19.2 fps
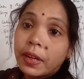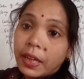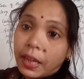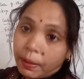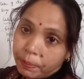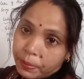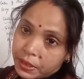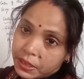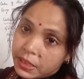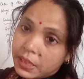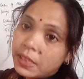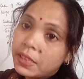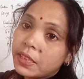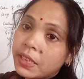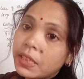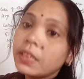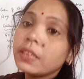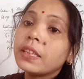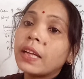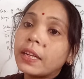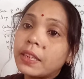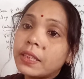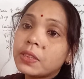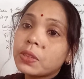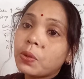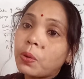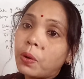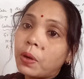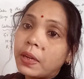capital G, that
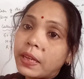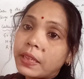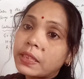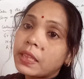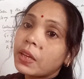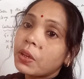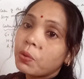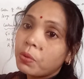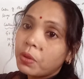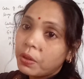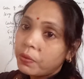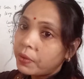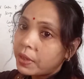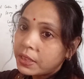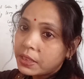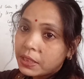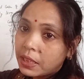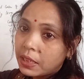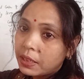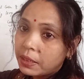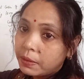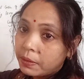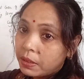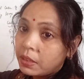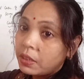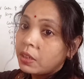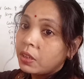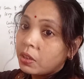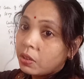is called as a universal
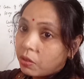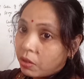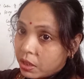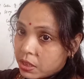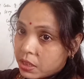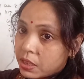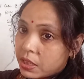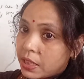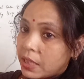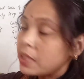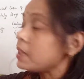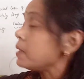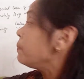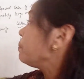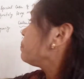constant,